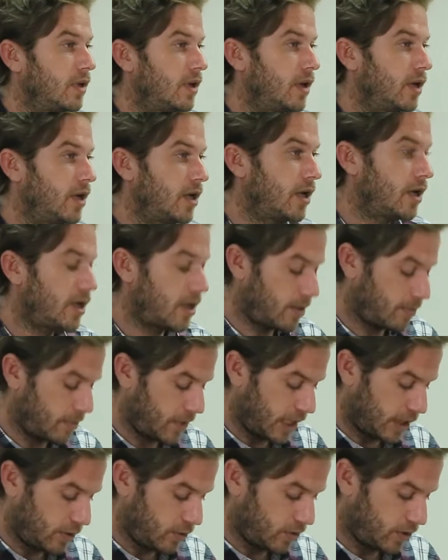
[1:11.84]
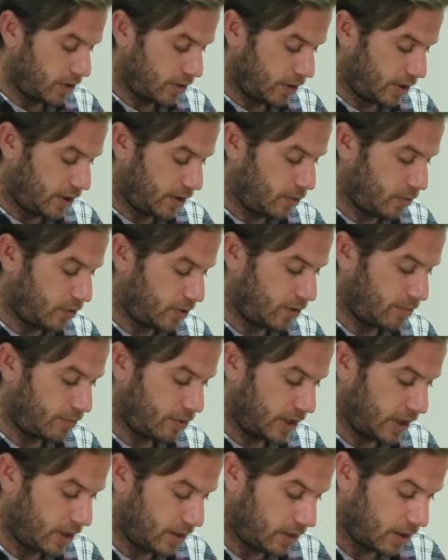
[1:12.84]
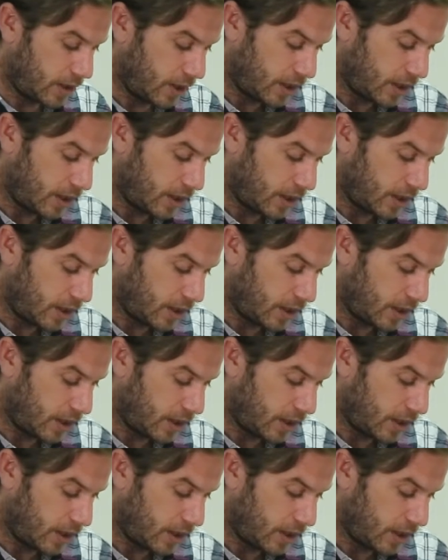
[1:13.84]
And also, you can also print.